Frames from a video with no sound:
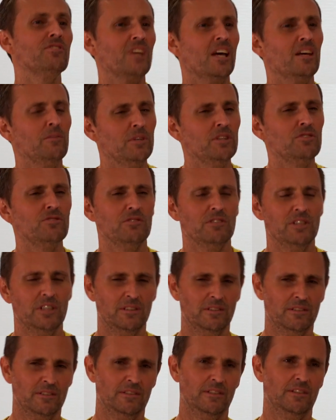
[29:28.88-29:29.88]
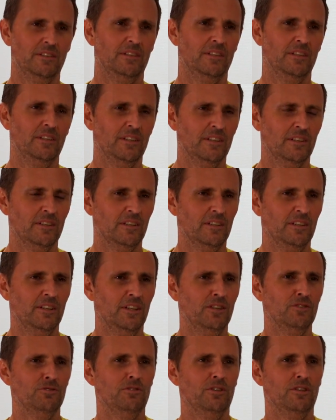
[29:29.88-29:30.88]
same injury. Yeah, the
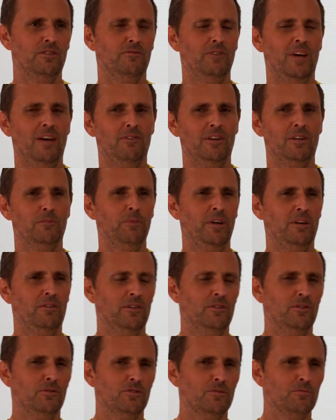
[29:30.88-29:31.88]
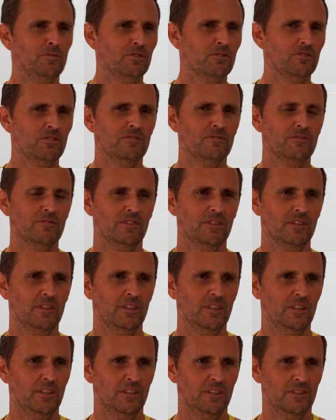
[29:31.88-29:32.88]
injury of having a parent who's abusive.
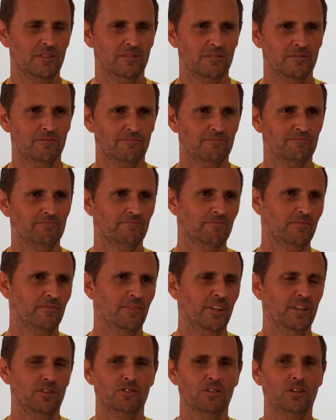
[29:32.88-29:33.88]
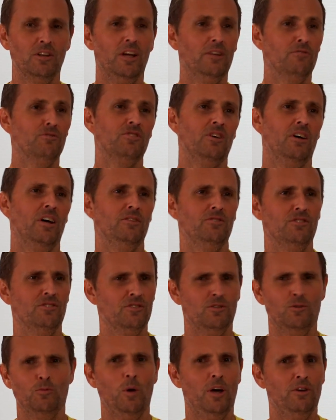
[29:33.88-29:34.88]
Yes. There's a lot of scientists
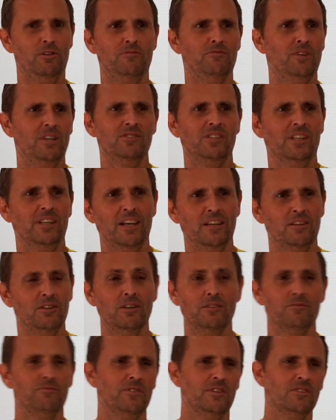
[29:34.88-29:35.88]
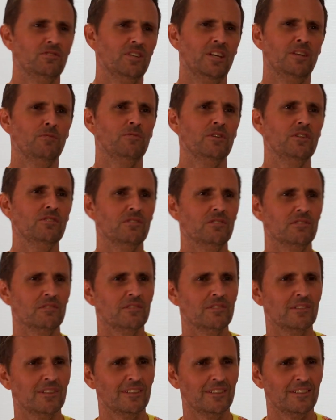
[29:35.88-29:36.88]
who won't investigate God for the same reason.
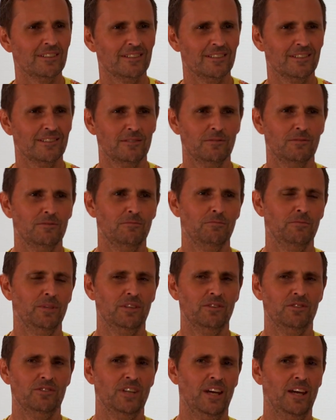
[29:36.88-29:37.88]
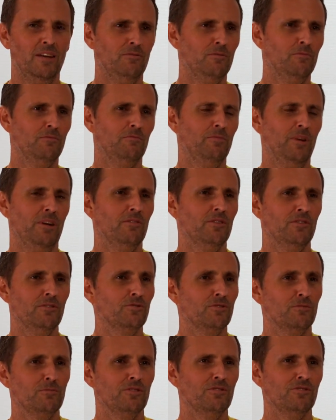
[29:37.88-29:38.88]
Yes, I see what you're saying. Because they have a parent
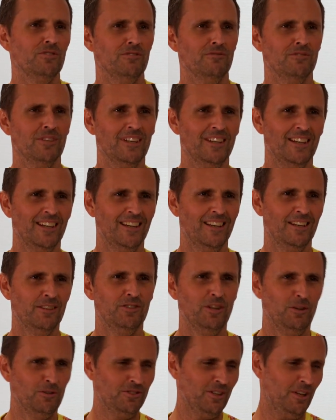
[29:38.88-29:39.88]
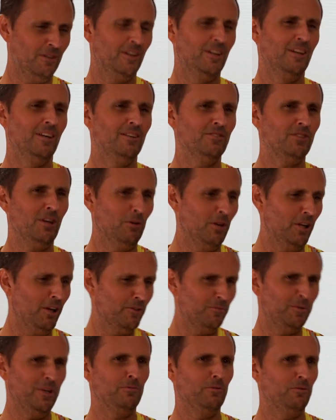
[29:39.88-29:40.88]
who's abusive. So, so, so a lot
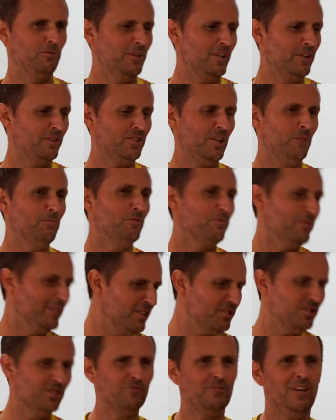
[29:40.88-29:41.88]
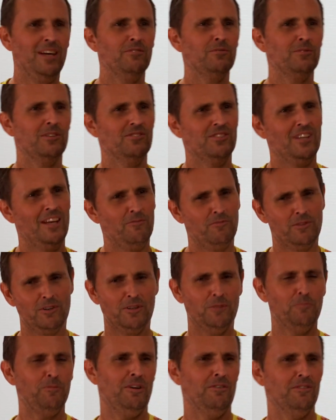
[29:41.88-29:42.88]
of people accept a religious faith because they've
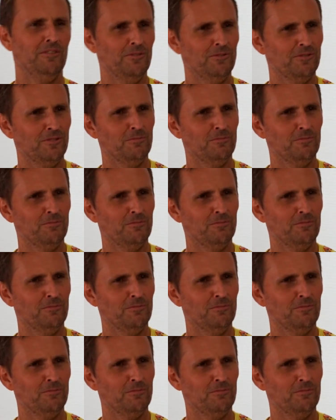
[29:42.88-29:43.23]
got a parent who's